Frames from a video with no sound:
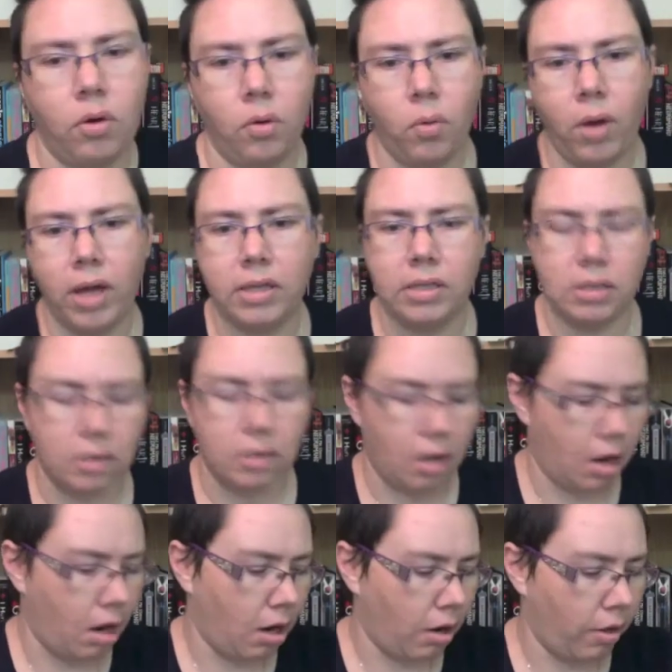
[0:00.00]
What
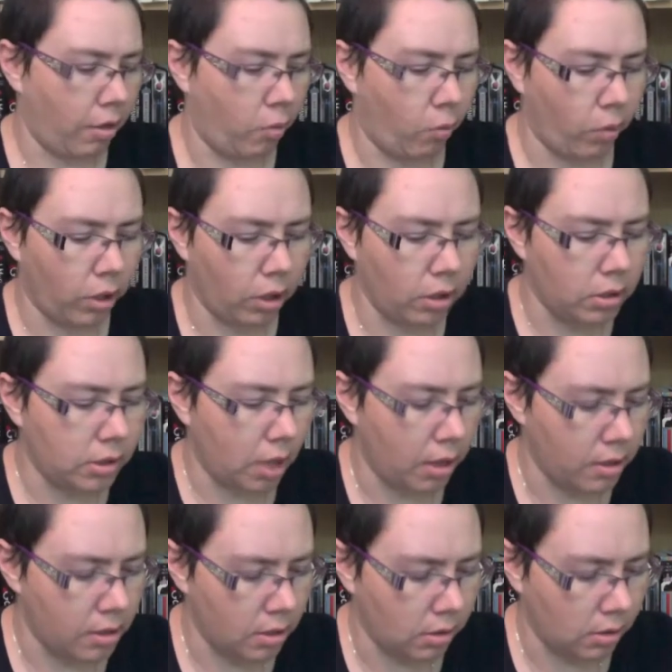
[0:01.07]
are the words
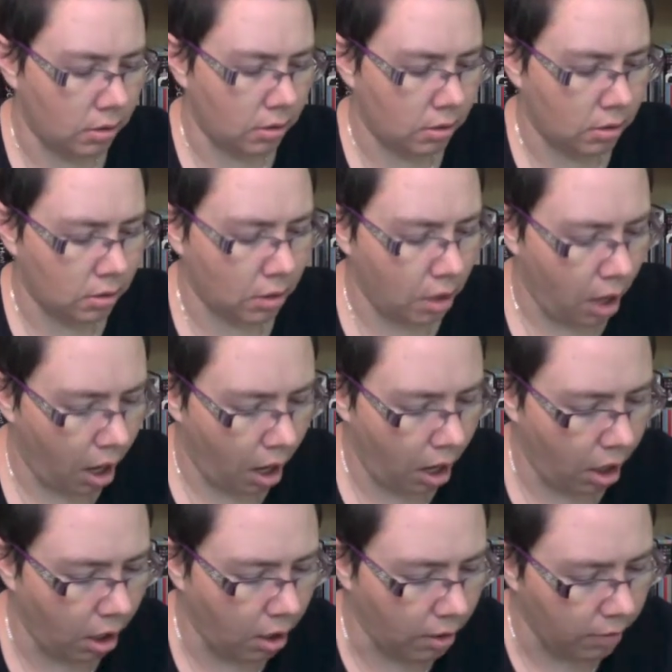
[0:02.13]
on this
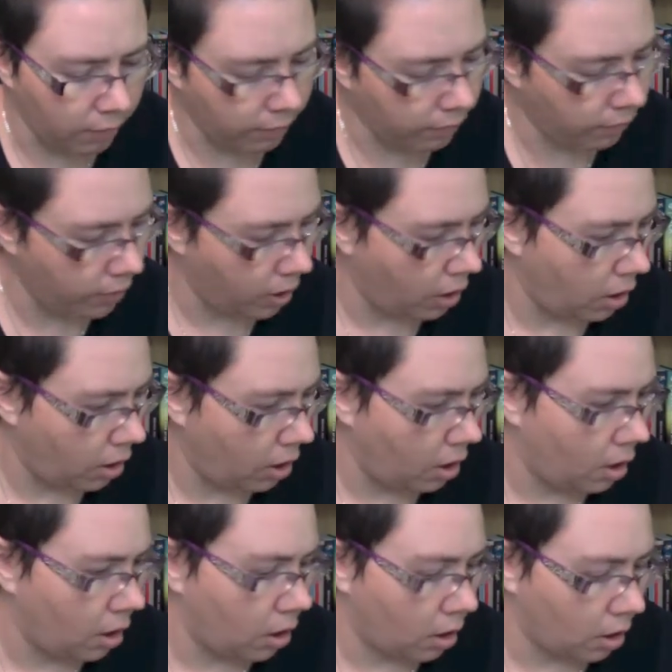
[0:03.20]
scarf?
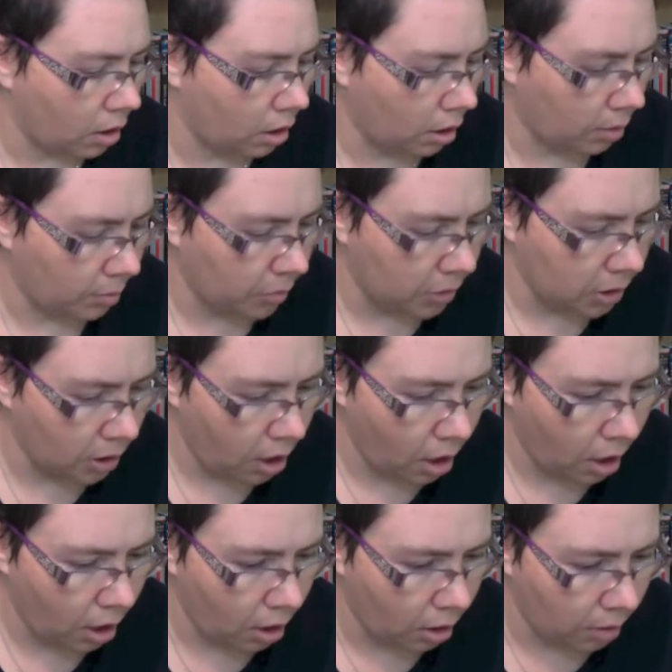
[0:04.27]
Da-dum,
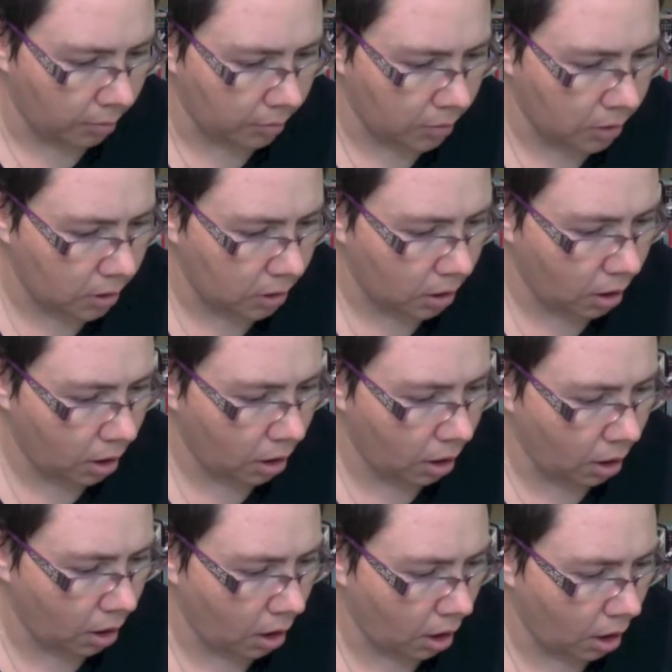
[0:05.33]
da-dum,
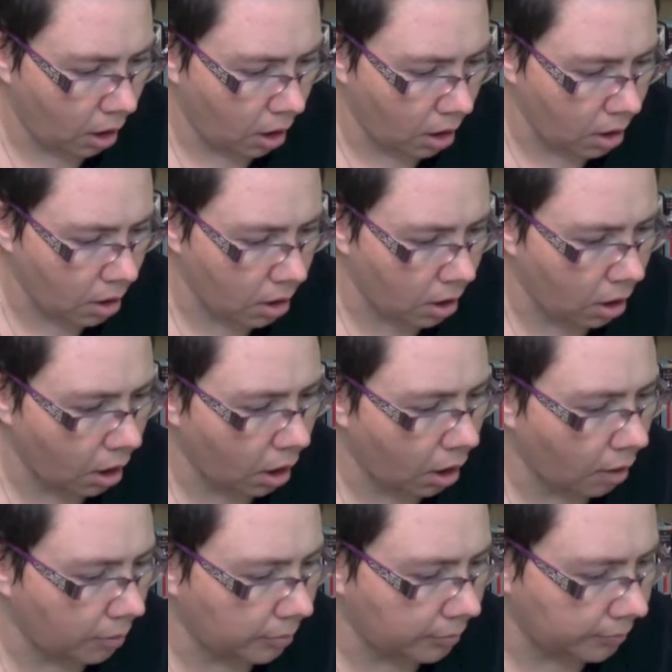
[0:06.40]

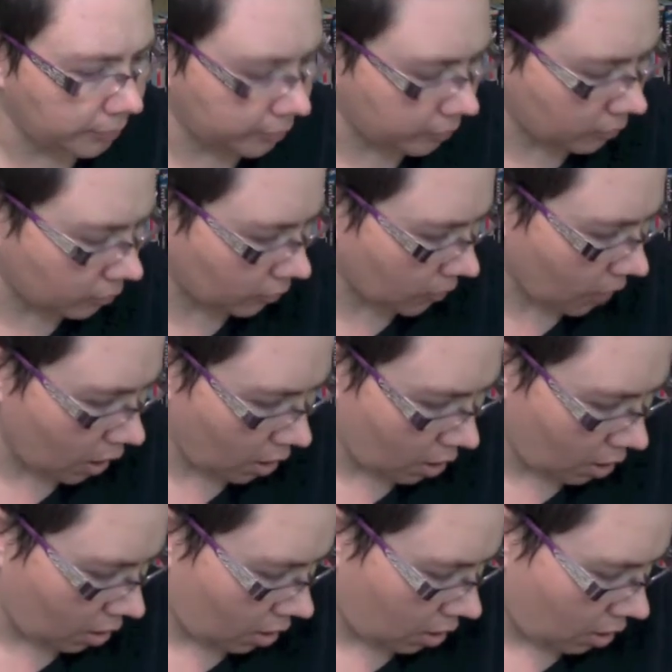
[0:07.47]
da-dum.
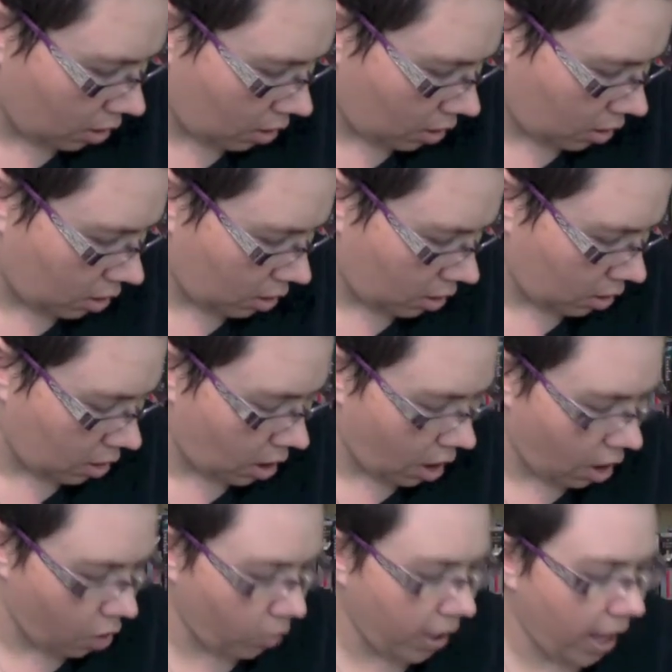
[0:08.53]

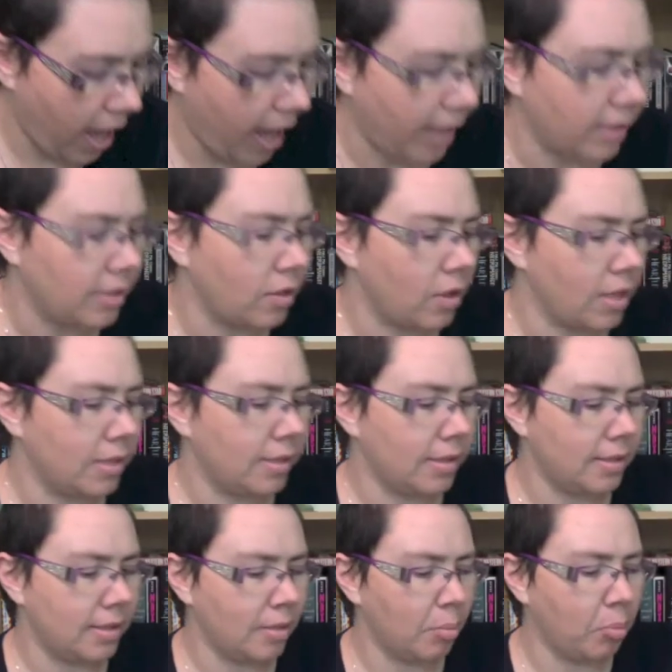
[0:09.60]
Okay, so this
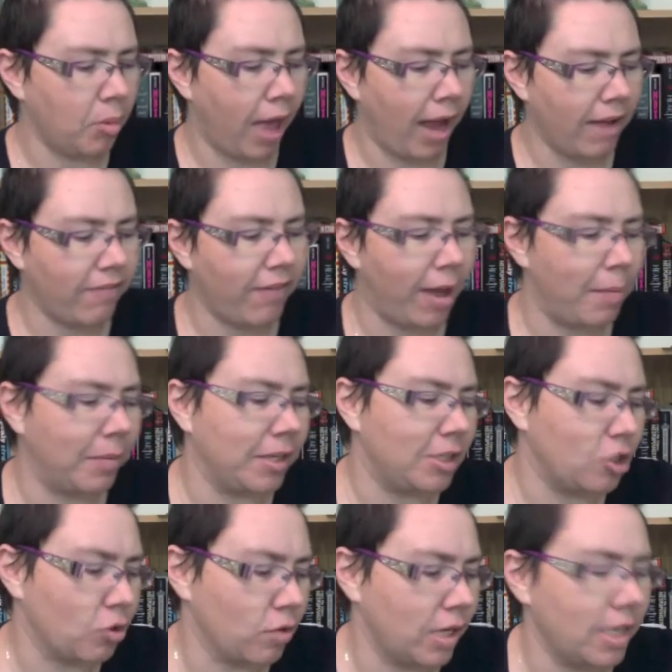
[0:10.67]
is the Black Family
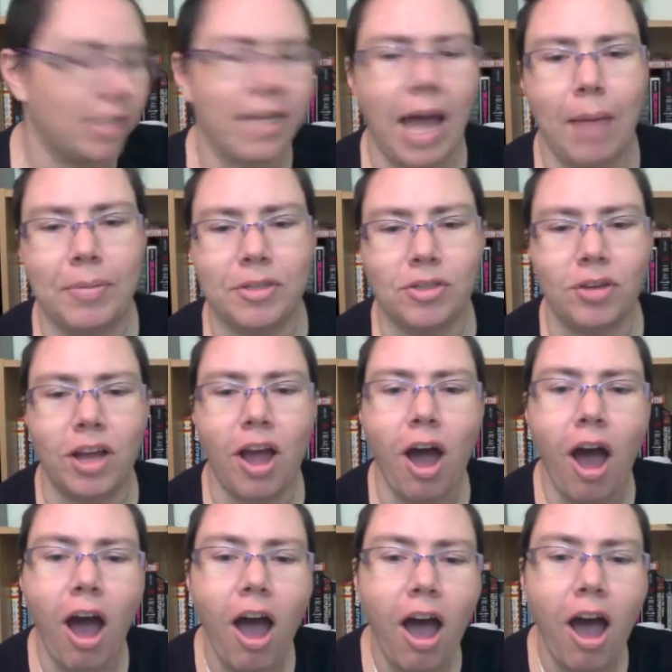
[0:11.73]
Tree Tapestry.
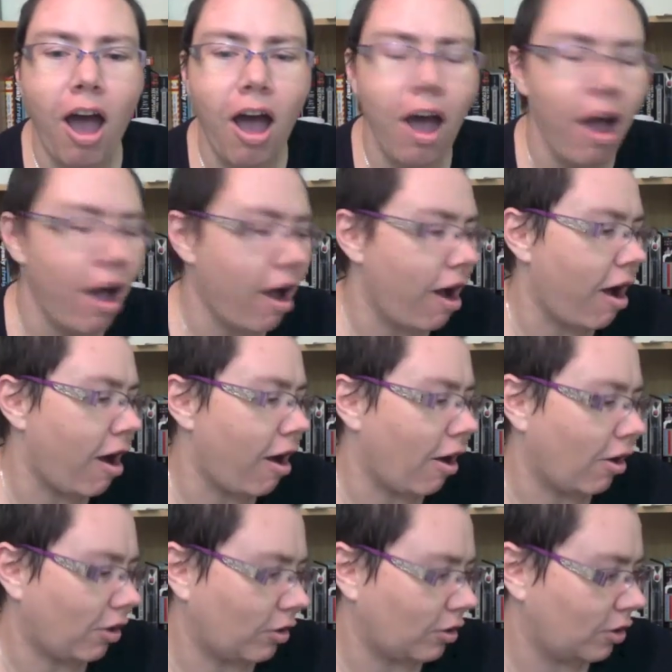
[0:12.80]

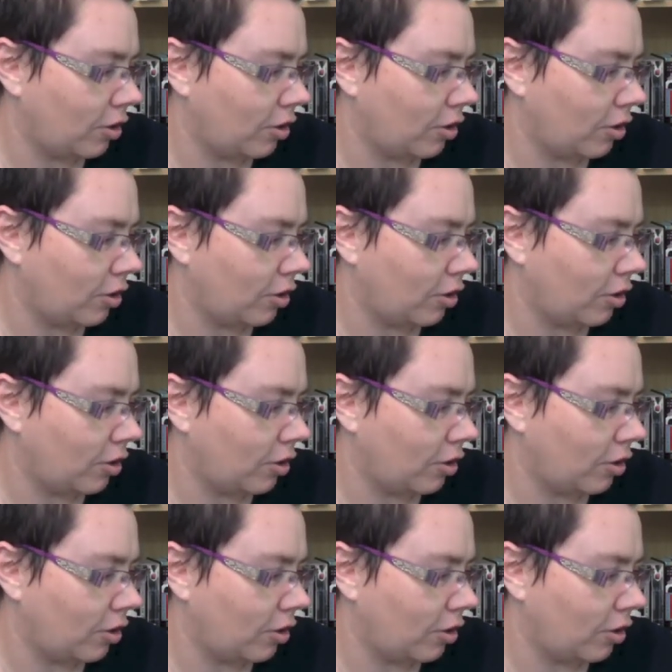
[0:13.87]
Oh!